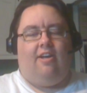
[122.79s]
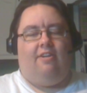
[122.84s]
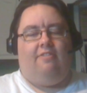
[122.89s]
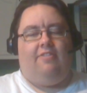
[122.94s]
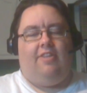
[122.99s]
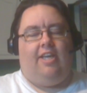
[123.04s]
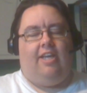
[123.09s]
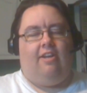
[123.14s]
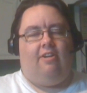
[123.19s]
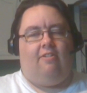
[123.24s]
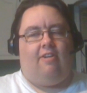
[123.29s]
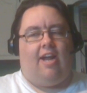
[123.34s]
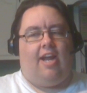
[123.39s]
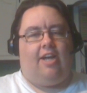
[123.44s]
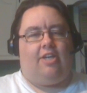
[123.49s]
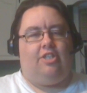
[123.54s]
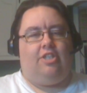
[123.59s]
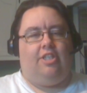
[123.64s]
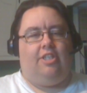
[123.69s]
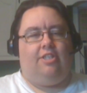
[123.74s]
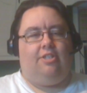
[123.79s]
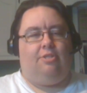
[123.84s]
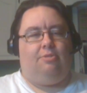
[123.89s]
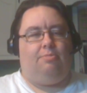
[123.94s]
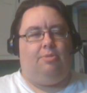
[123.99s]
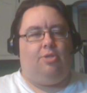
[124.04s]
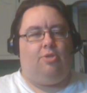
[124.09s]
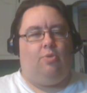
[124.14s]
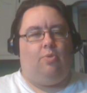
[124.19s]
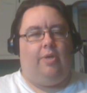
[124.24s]
of the interactions
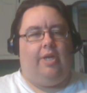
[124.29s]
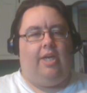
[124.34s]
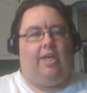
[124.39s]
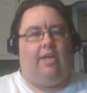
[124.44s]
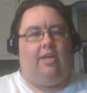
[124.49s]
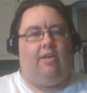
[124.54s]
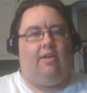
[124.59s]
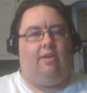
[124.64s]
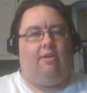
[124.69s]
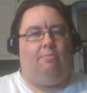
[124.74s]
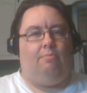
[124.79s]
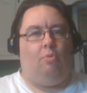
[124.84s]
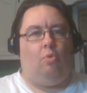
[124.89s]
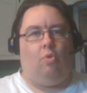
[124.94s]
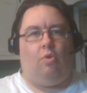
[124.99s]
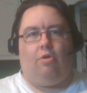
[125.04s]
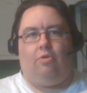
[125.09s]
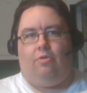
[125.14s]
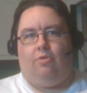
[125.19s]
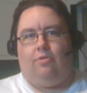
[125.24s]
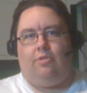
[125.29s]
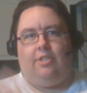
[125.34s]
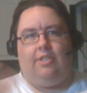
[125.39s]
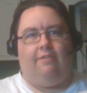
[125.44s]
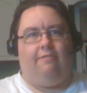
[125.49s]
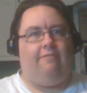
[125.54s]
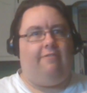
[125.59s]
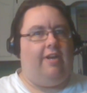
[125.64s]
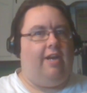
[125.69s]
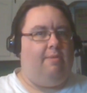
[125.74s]
between mortals
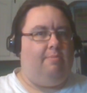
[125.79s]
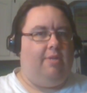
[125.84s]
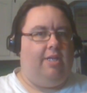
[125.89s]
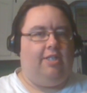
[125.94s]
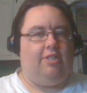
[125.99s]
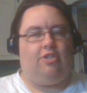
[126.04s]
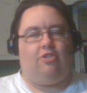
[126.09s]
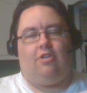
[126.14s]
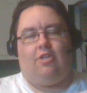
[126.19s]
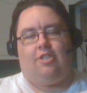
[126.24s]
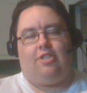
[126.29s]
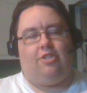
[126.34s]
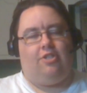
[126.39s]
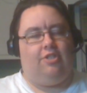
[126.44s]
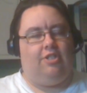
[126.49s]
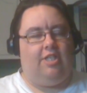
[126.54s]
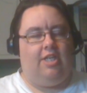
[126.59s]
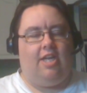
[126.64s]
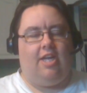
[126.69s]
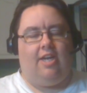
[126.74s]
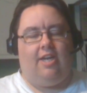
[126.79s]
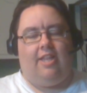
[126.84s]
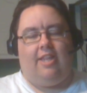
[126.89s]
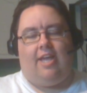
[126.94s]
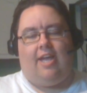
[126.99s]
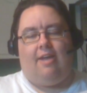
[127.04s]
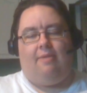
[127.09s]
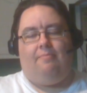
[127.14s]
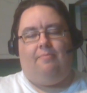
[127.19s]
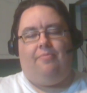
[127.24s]
and family structures, none of
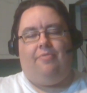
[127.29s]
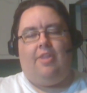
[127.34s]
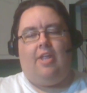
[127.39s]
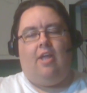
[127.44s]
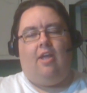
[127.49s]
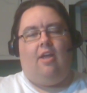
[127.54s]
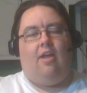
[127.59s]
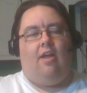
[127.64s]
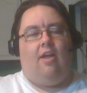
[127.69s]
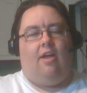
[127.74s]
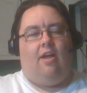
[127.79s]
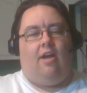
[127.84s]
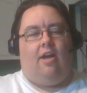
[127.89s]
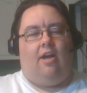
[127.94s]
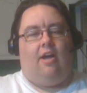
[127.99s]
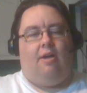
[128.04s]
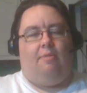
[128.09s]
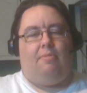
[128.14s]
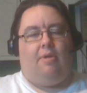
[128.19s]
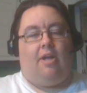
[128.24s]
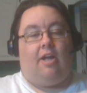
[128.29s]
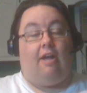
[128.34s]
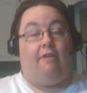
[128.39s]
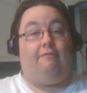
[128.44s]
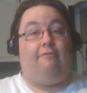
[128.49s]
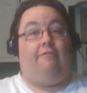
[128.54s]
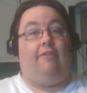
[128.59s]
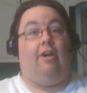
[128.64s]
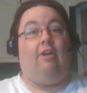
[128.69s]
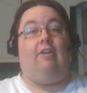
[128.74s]
that,
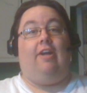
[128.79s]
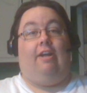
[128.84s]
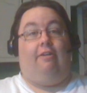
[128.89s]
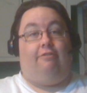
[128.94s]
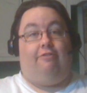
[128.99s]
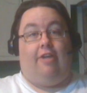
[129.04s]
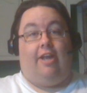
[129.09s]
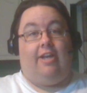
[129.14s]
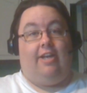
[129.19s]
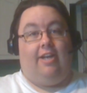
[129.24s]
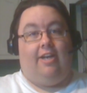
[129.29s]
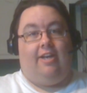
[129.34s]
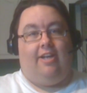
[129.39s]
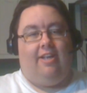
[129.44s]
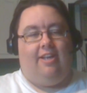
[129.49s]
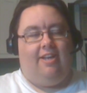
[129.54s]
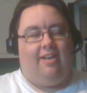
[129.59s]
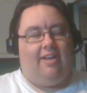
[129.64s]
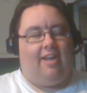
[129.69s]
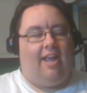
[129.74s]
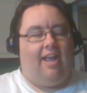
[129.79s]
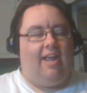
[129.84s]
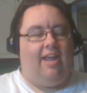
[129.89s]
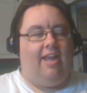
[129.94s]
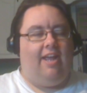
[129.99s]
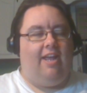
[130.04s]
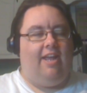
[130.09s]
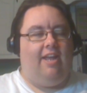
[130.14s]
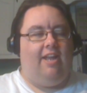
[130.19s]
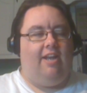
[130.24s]
got very offended
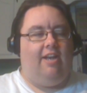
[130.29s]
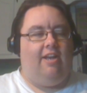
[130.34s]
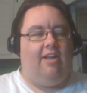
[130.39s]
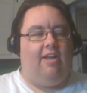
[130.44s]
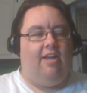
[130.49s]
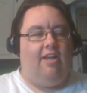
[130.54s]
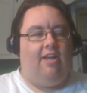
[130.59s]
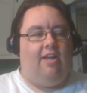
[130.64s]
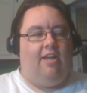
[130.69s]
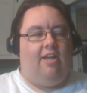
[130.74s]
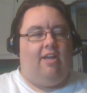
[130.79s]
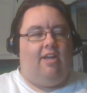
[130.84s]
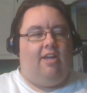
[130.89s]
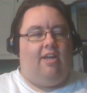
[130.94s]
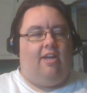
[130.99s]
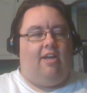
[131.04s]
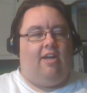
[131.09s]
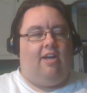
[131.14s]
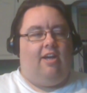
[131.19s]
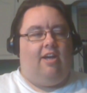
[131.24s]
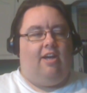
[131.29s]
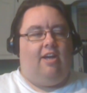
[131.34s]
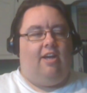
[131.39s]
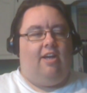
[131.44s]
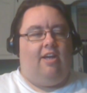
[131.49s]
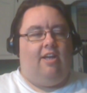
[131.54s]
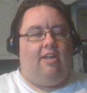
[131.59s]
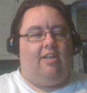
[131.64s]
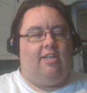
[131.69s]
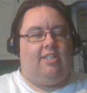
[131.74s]
and
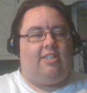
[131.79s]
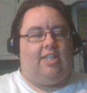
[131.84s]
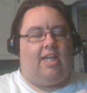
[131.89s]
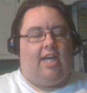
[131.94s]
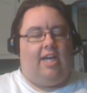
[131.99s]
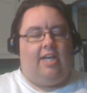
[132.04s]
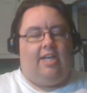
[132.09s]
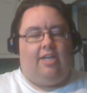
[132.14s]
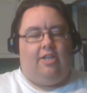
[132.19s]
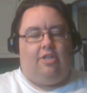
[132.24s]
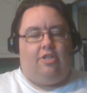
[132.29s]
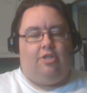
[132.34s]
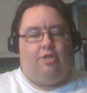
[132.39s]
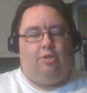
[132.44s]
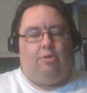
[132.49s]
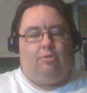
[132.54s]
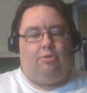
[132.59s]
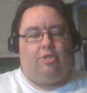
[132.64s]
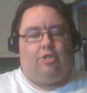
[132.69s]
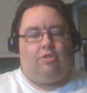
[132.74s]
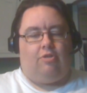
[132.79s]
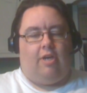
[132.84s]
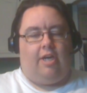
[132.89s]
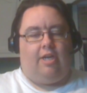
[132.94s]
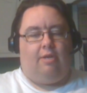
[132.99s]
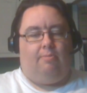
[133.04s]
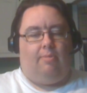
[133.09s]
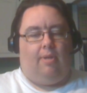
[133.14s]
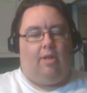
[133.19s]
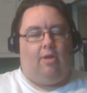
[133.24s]
decided to
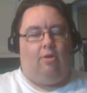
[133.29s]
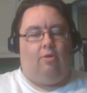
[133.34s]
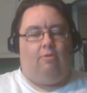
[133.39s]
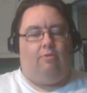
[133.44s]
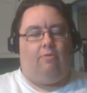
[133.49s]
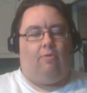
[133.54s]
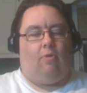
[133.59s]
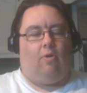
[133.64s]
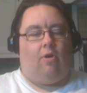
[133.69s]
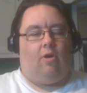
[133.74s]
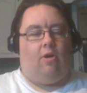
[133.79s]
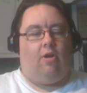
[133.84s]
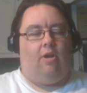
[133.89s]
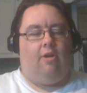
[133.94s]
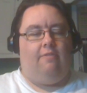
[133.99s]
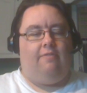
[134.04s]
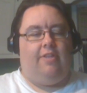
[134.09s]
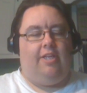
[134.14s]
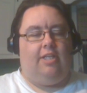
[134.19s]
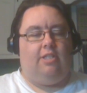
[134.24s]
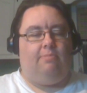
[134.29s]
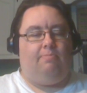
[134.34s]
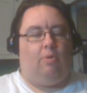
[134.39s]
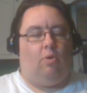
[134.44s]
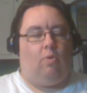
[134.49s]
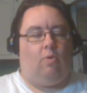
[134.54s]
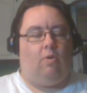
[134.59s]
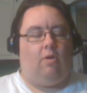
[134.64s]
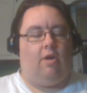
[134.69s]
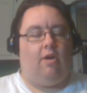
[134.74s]
strike a blow for all of these
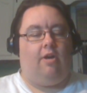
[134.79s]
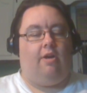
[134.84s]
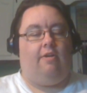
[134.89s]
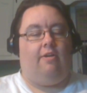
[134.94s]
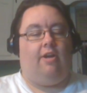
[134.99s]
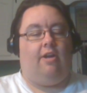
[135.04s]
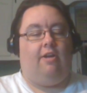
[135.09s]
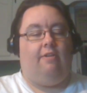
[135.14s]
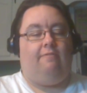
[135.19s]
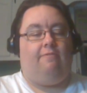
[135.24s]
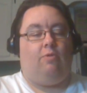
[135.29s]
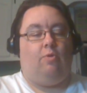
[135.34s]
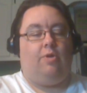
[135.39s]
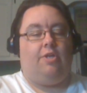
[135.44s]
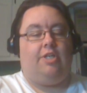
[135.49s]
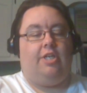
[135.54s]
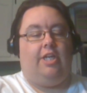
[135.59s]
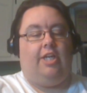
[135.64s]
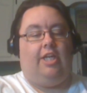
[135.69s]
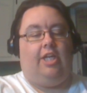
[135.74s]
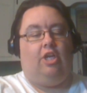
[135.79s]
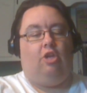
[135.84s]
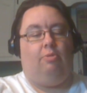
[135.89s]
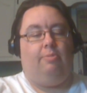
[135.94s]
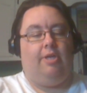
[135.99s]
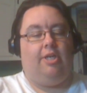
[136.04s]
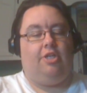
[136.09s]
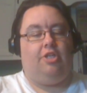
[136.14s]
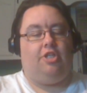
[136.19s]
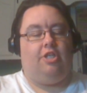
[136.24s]
poor, unfortunate
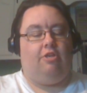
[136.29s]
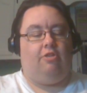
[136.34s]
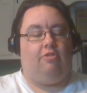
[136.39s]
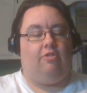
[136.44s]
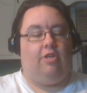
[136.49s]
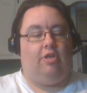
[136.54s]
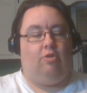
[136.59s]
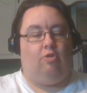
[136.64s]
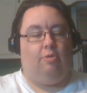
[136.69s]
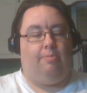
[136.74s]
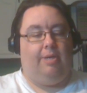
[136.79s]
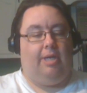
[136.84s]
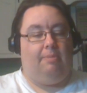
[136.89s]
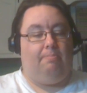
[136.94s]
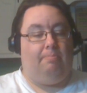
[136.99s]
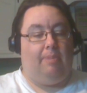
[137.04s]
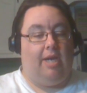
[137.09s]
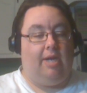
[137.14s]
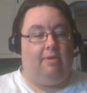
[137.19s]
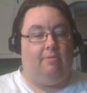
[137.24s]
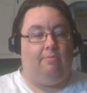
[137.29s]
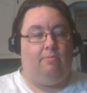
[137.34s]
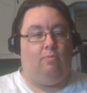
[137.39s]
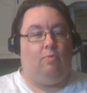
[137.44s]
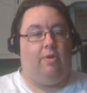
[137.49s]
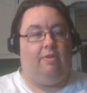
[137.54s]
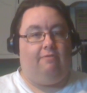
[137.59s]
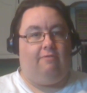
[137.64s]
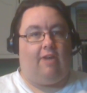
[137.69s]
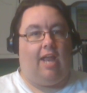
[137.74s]
human children who are being
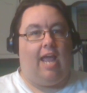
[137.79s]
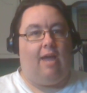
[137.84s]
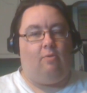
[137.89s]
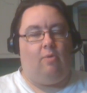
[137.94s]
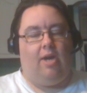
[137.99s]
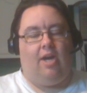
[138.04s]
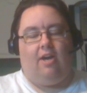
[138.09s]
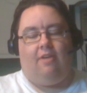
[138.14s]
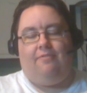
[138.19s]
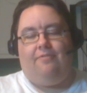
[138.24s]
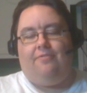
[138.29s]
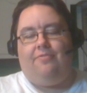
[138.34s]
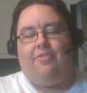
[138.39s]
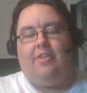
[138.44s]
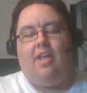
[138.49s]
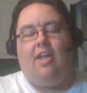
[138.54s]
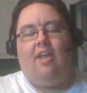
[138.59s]
beaten with flatware.